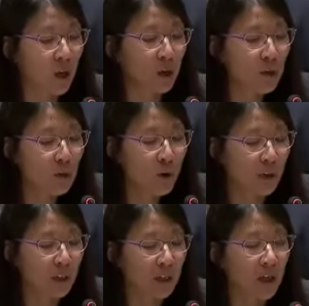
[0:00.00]
Your
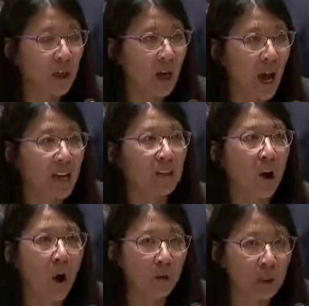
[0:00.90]
work has
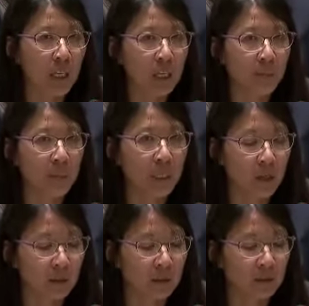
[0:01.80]
only
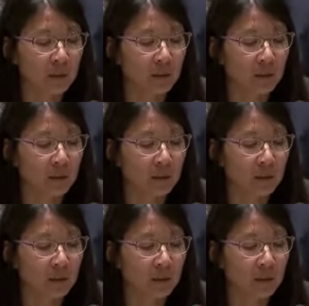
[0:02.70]
begun.